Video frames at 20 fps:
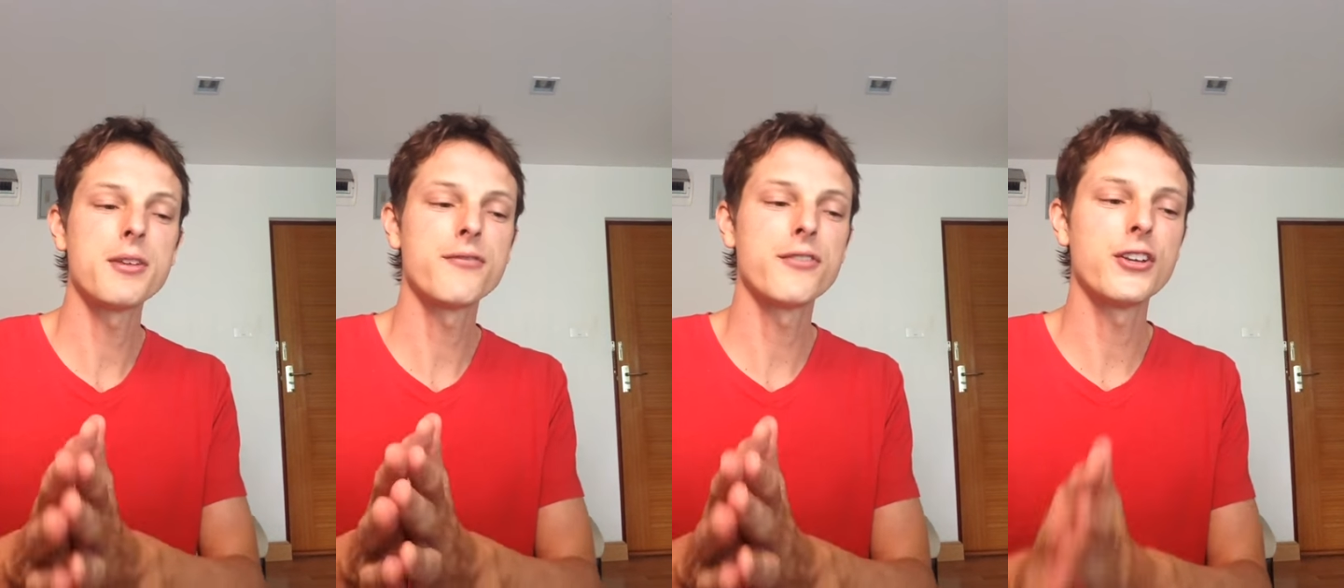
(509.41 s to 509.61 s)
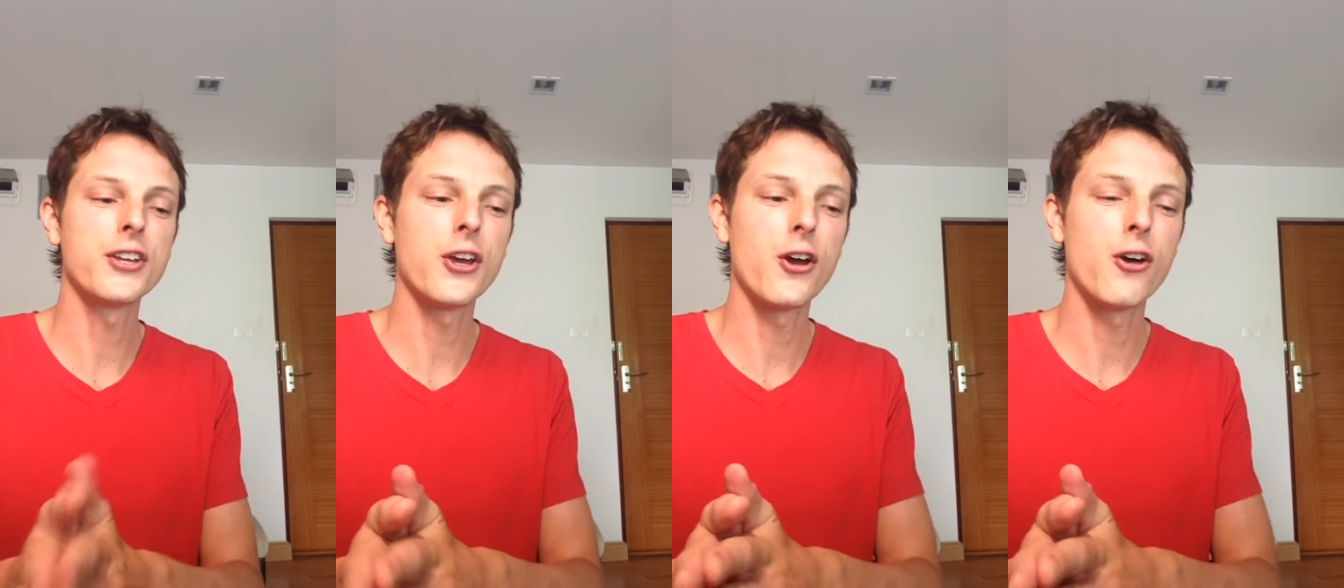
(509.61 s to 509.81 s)
the
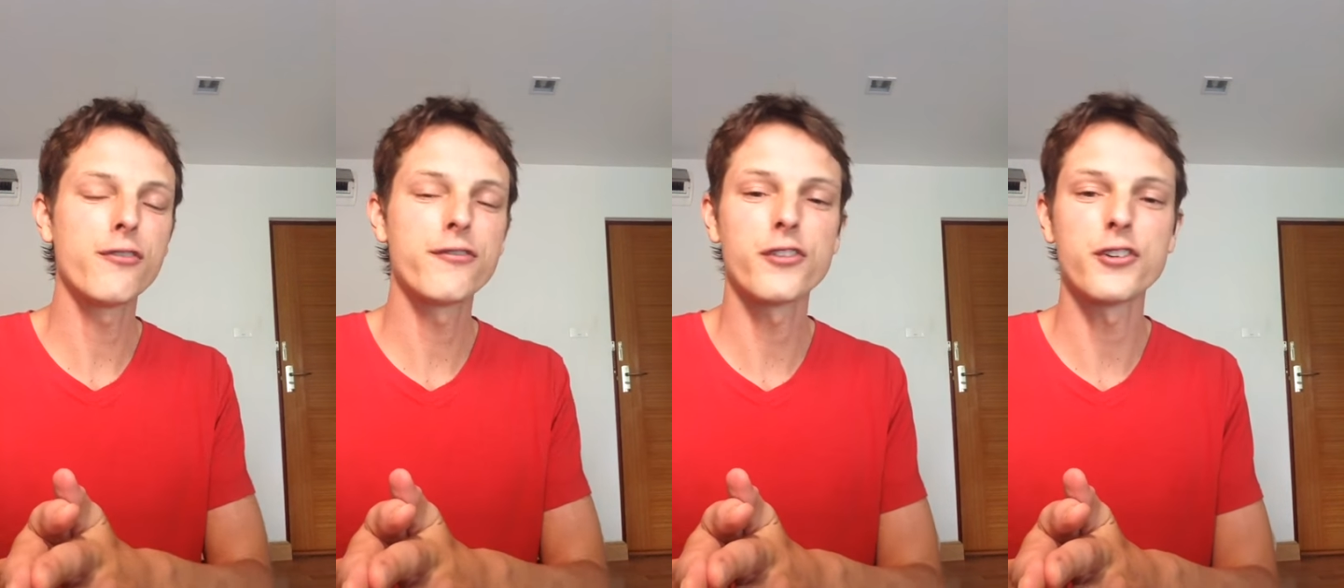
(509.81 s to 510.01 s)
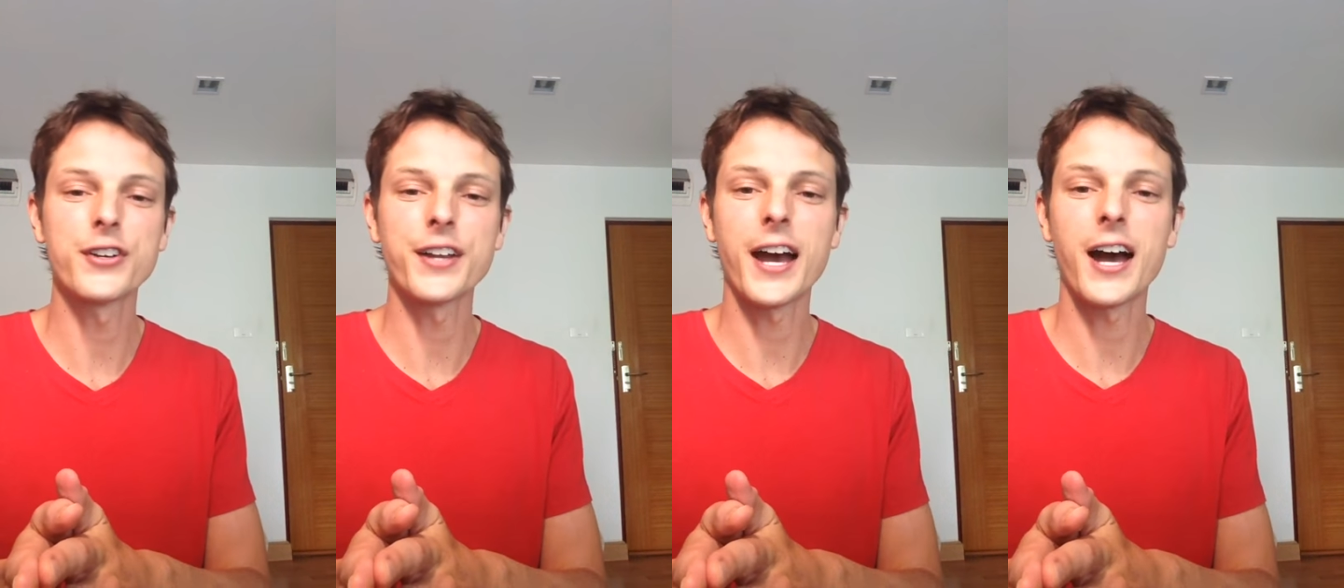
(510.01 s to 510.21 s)
video
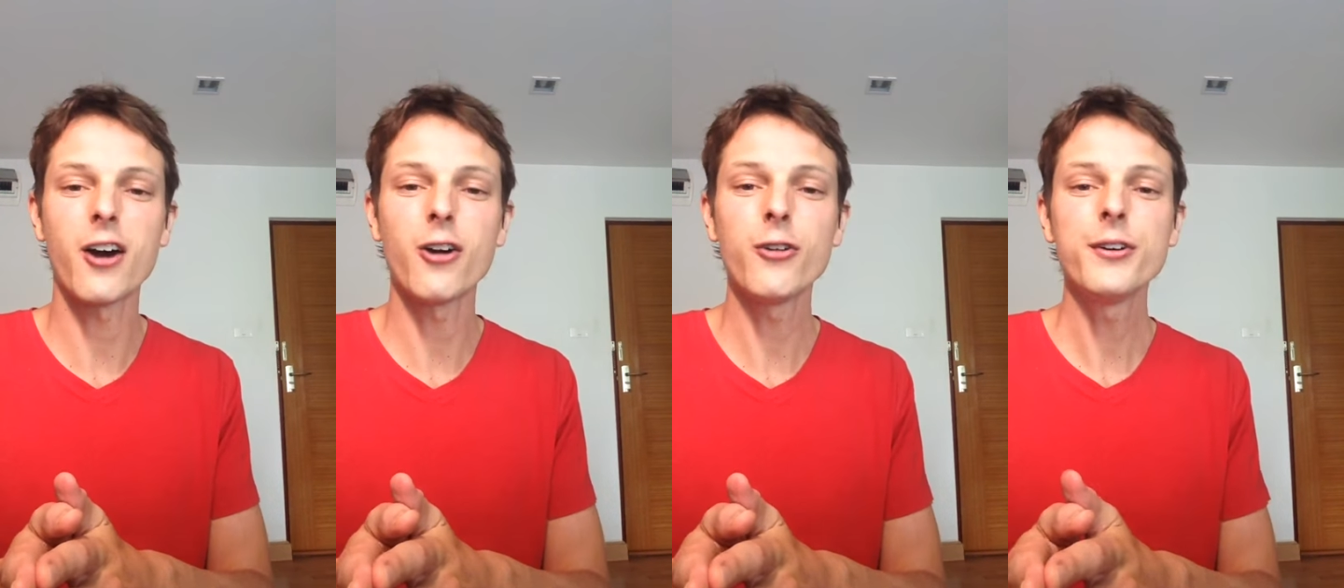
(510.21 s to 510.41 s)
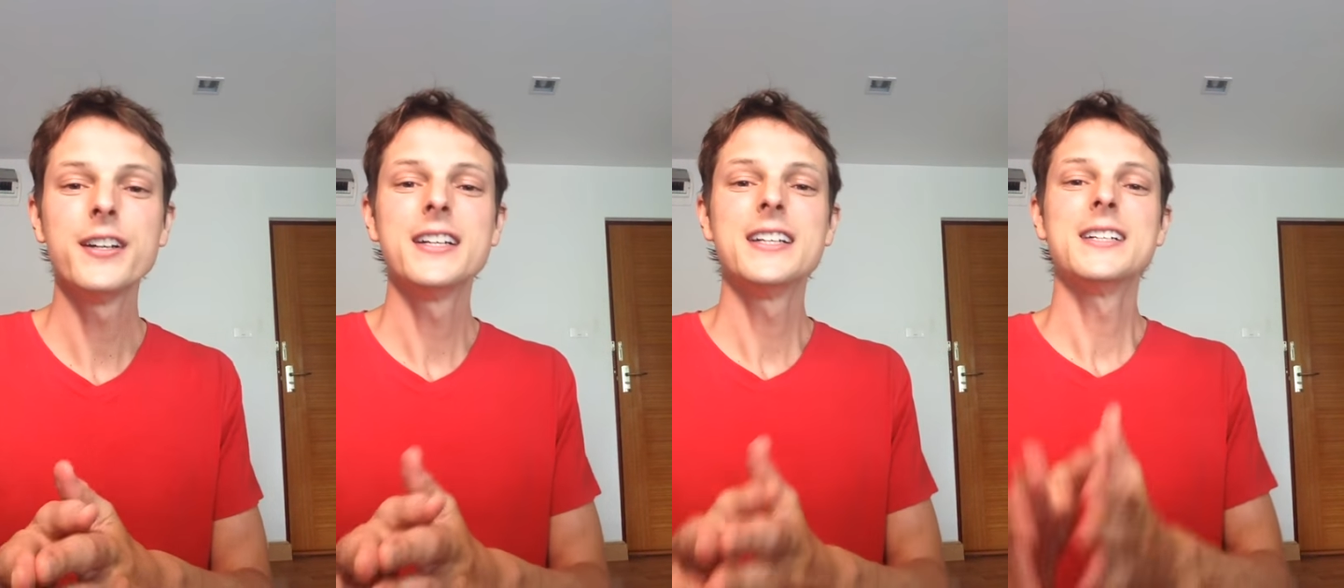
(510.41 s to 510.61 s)
for
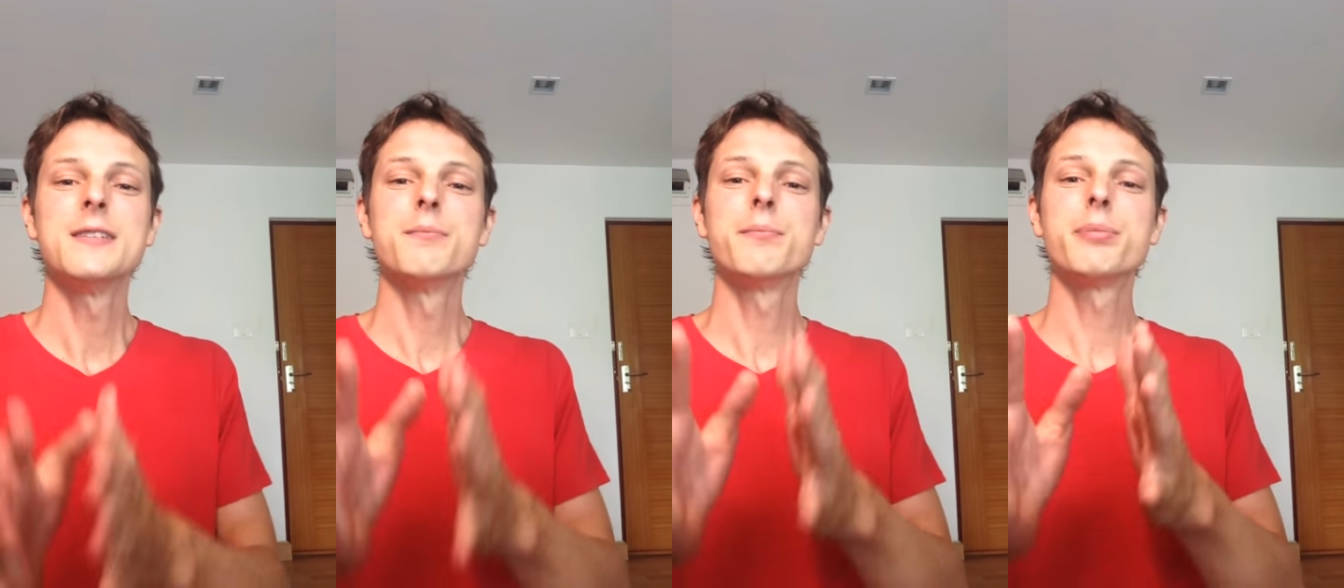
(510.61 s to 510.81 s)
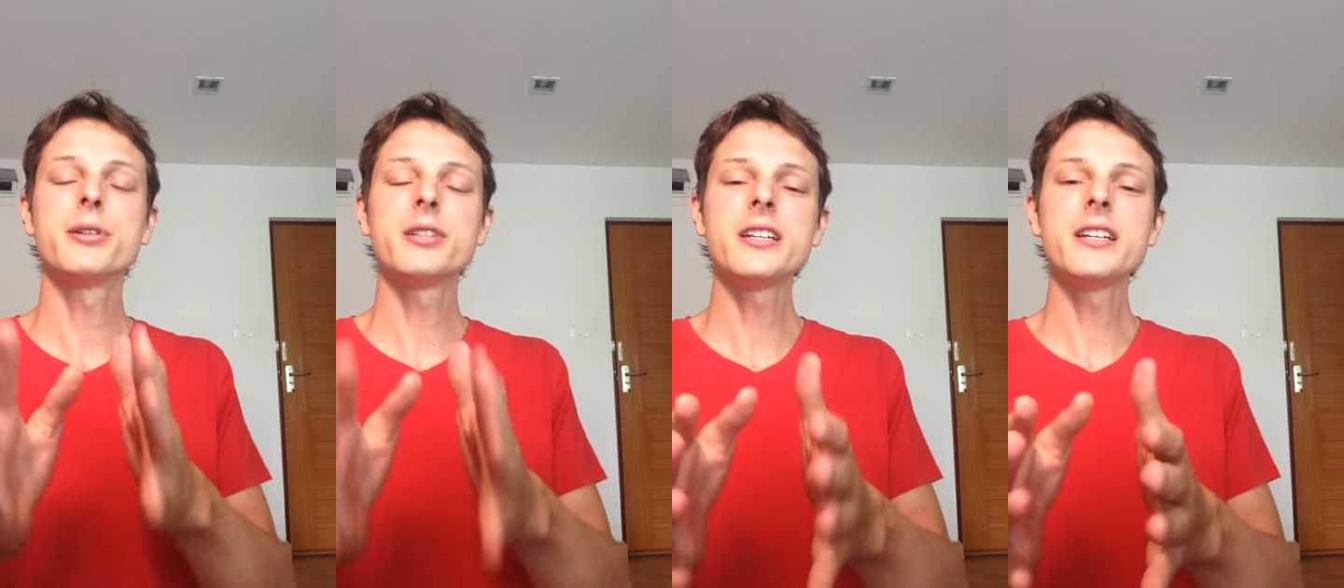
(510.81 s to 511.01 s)
now.
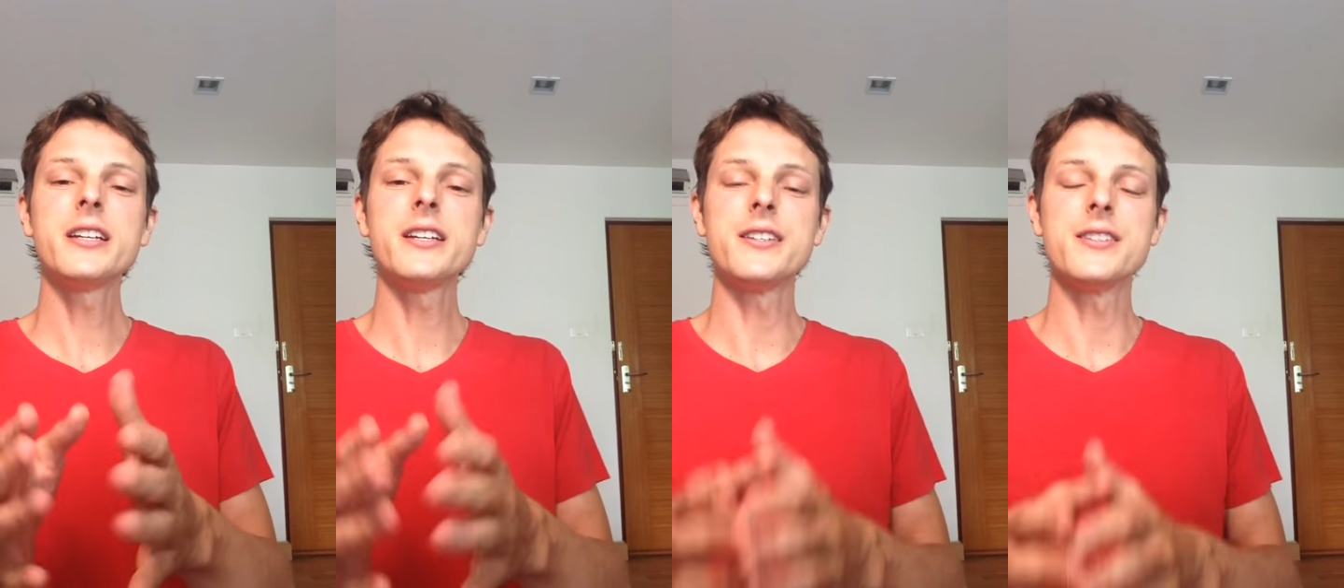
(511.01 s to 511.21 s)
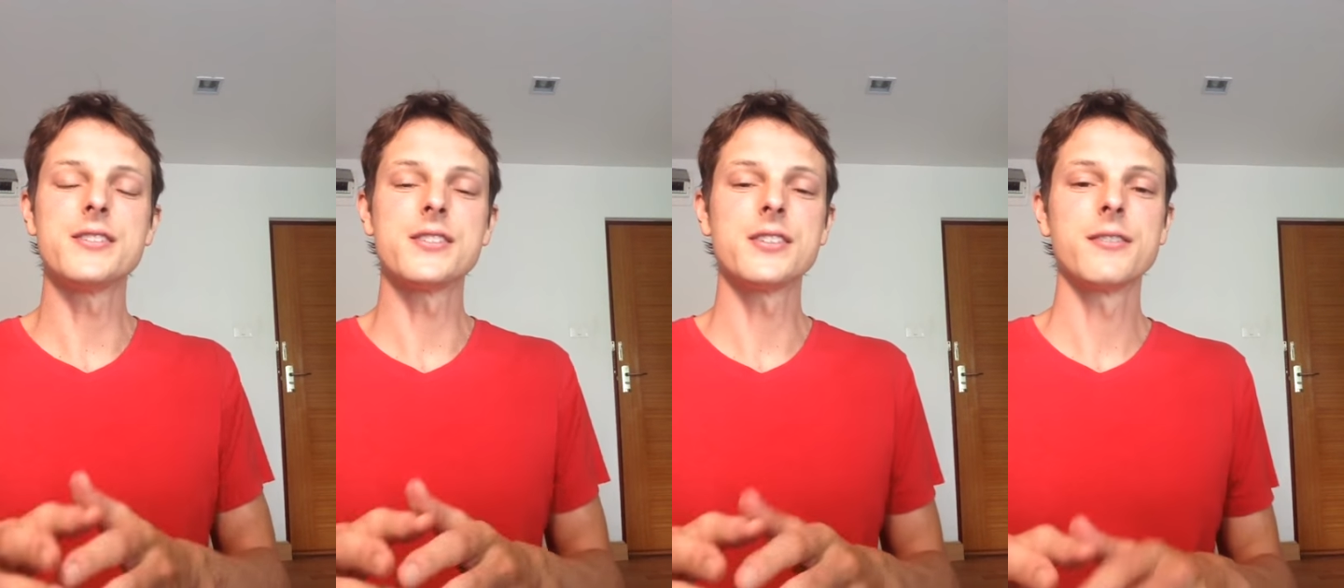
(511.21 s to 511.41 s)

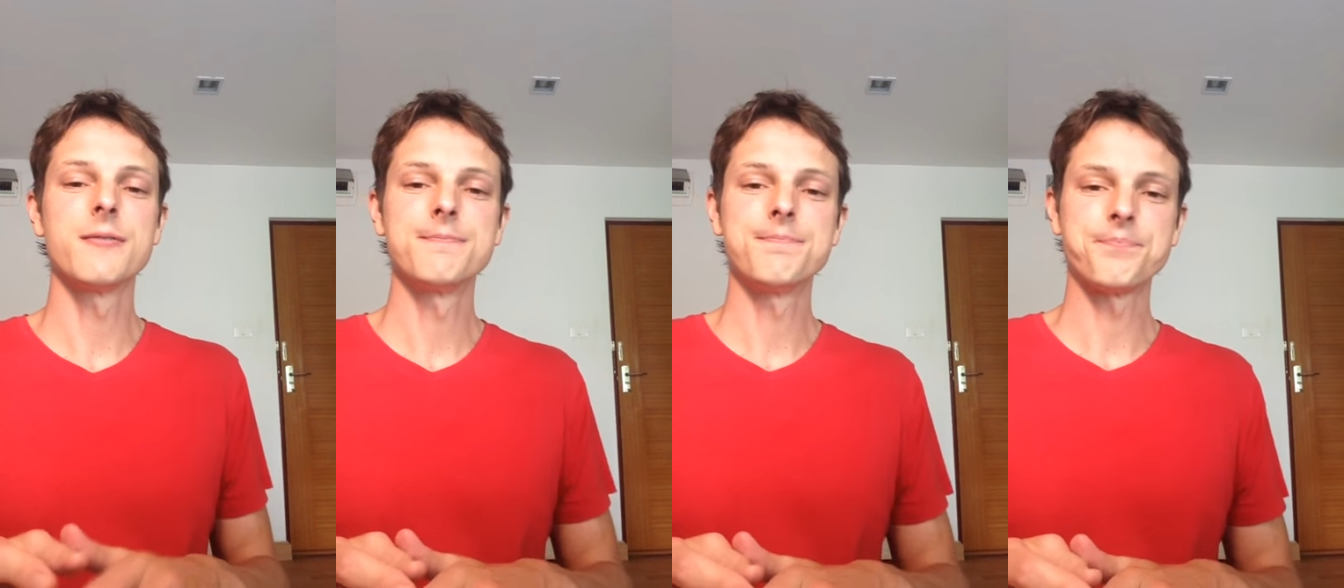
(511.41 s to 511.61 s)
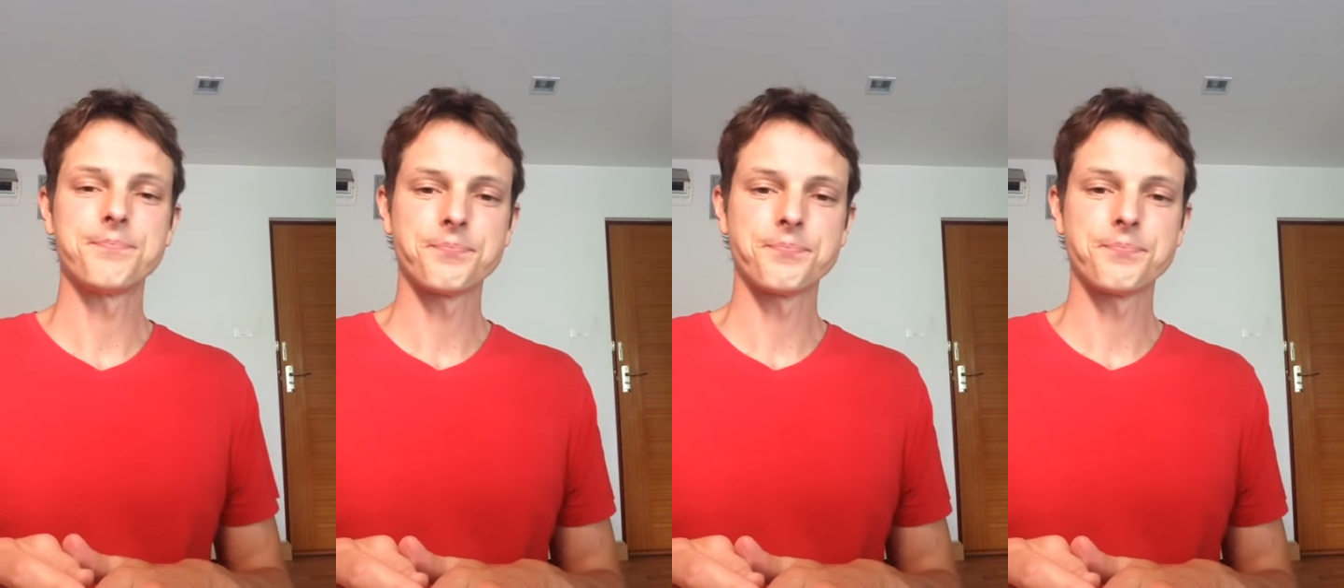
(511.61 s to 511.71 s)
Please,